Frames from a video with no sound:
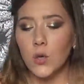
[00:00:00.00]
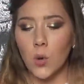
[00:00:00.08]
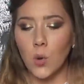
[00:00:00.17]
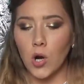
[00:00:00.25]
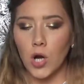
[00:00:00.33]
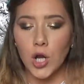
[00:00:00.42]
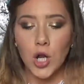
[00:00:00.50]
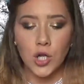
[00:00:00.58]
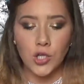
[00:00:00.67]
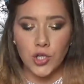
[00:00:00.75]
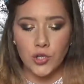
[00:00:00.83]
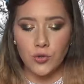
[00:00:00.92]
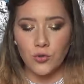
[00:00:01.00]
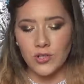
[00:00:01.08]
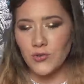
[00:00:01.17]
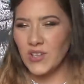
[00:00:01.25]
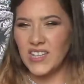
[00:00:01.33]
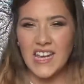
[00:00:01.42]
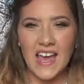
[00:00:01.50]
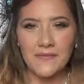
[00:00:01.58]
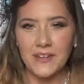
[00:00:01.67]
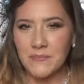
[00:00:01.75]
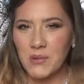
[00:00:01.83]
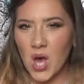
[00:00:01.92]
or you really
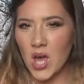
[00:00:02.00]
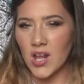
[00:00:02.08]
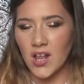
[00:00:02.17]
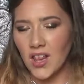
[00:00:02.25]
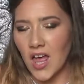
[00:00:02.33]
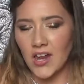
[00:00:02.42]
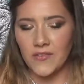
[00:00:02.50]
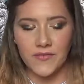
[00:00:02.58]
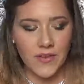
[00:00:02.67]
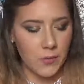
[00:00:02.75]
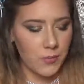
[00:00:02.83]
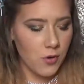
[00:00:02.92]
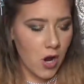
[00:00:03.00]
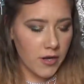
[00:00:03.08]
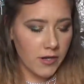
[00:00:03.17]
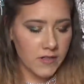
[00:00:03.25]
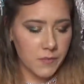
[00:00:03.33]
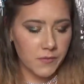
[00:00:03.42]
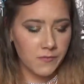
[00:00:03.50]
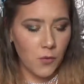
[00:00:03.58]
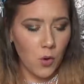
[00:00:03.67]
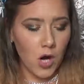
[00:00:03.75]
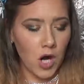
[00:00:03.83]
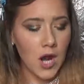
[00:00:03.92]
haven't bought a lot of their products
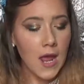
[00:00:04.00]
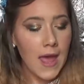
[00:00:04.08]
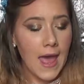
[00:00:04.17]
before